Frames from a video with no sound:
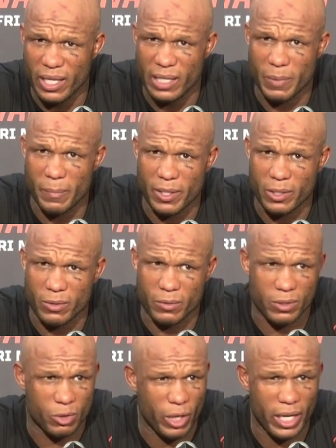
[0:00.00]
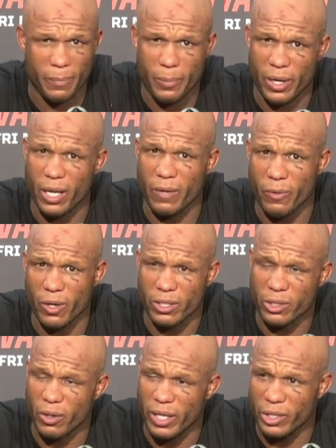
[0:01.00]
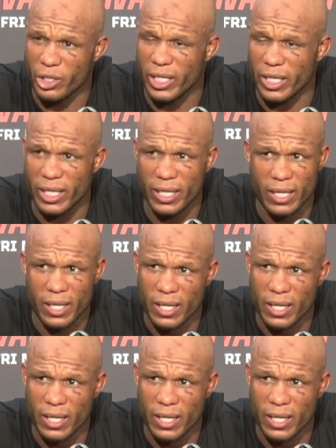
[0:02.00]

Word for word: He's been my training partner for a solid year.